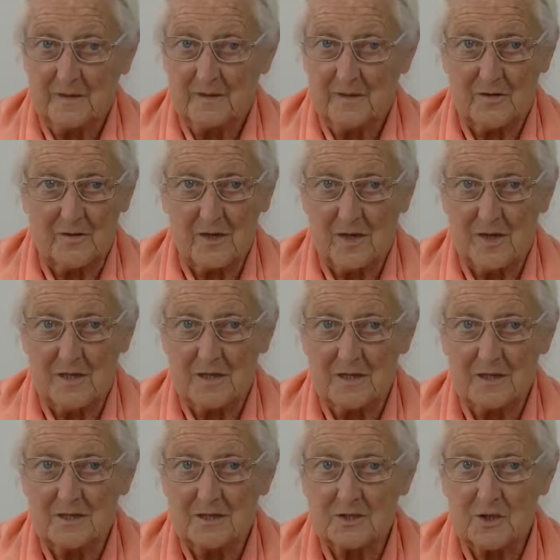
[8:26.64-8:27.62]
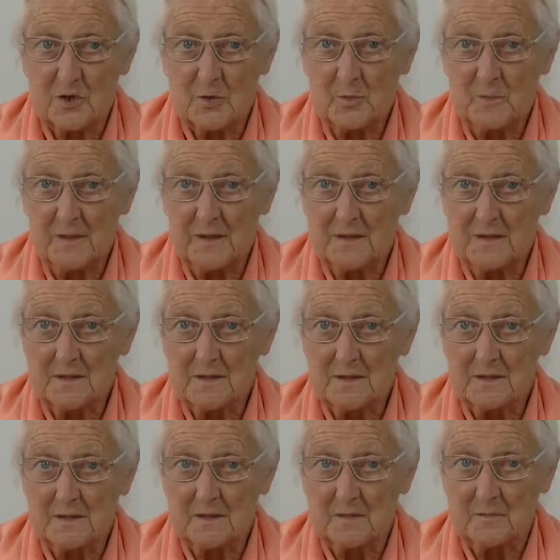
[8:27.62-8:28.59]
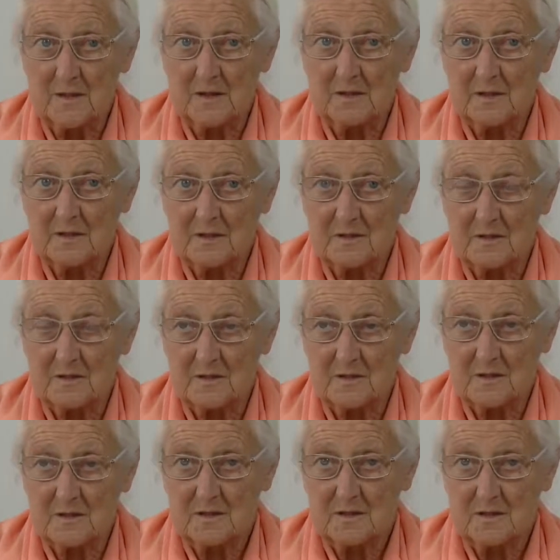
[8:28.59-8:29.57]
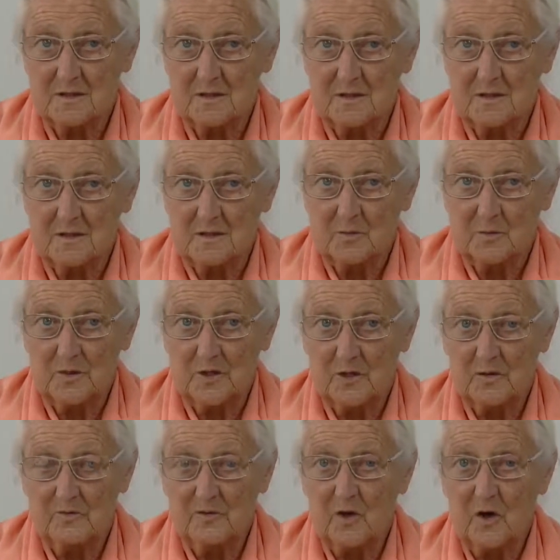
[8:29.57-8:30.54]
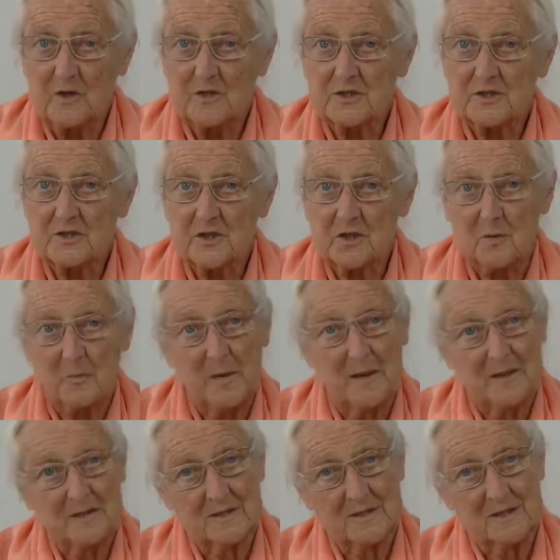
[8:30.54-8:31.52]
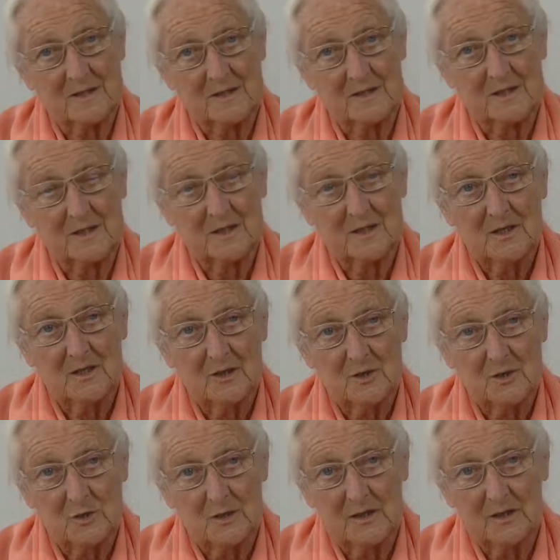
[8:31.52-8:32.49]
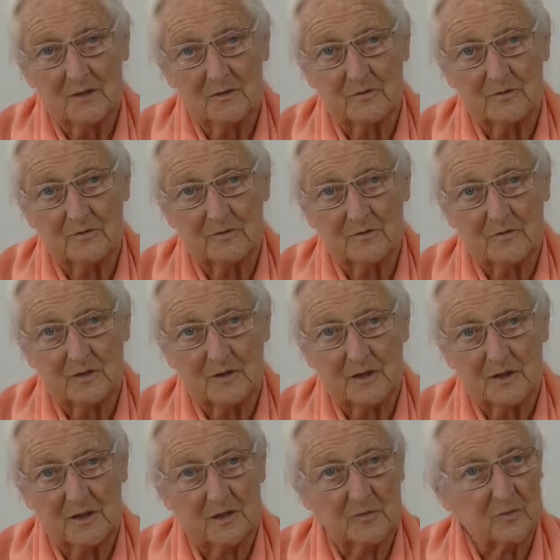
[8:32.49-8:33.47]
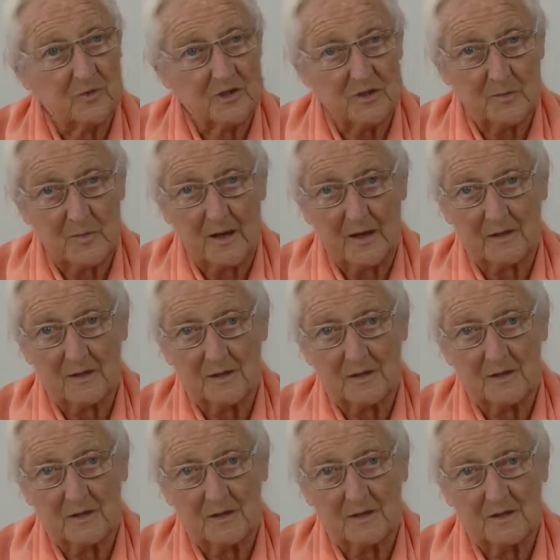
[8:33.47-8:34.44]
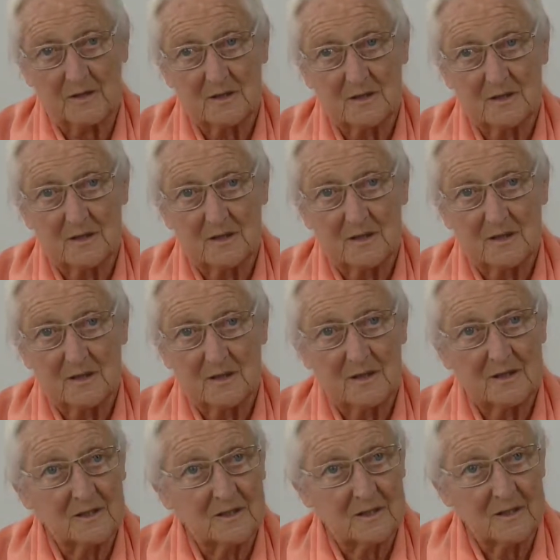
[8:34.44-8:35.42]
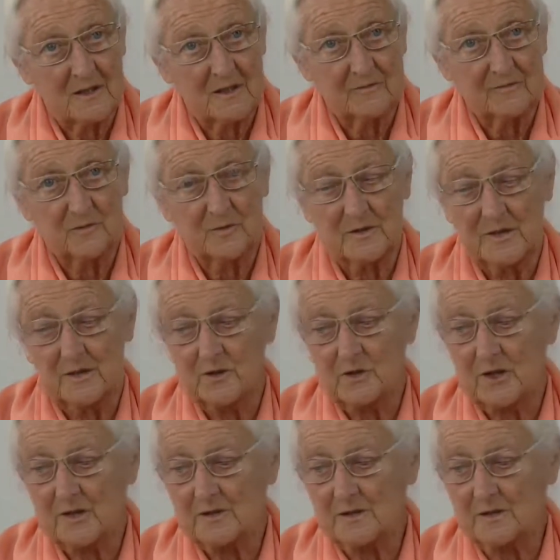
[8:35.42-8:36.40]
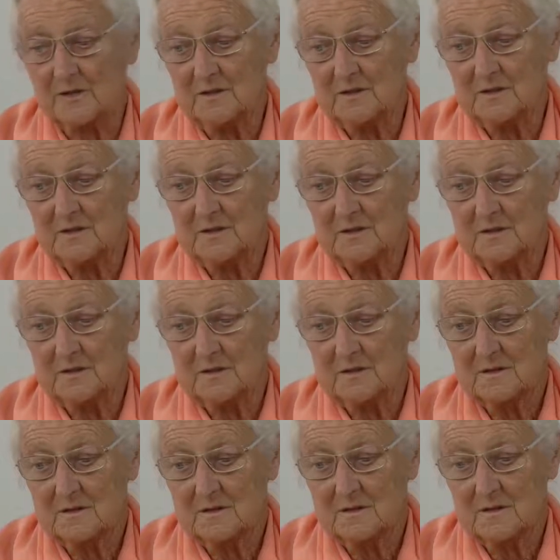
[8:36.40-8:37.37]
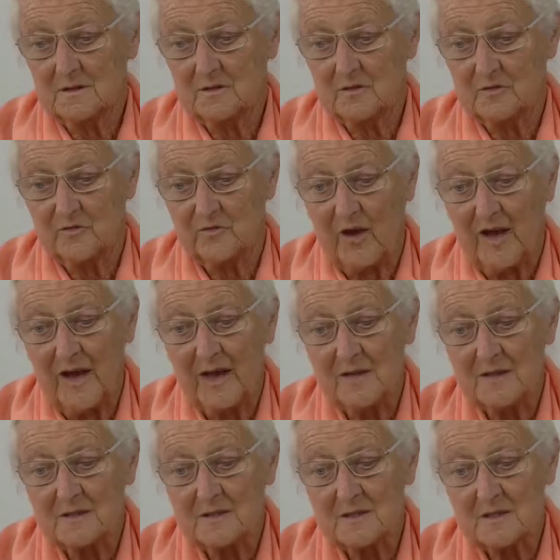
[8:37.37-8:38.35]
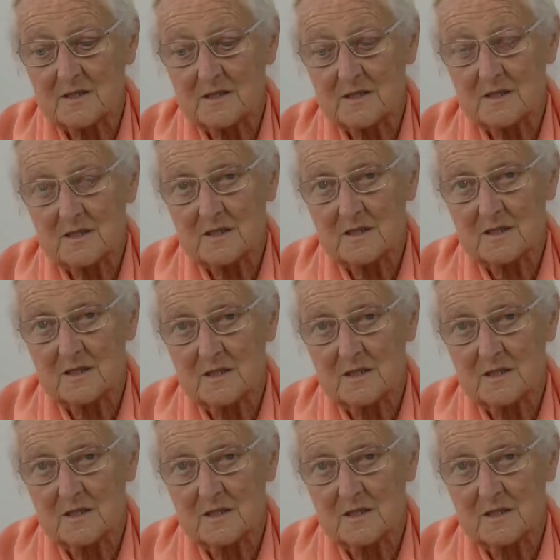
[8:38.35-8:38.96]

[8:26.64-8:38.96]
that there is no peace among us? We have lost the capacity to live in respect and in love with each other. That violence,